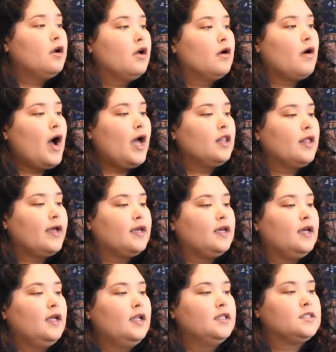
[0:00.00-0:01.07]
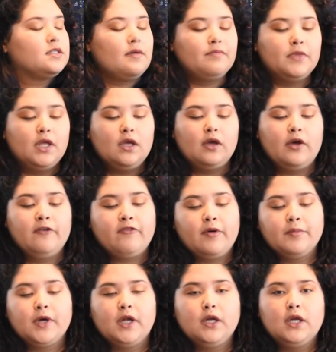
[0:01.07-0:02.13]
know, I like it. It's something, if
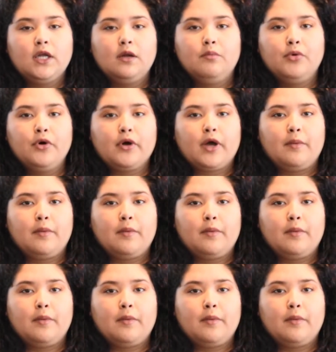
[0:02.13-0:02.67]
I'm gonna get a book,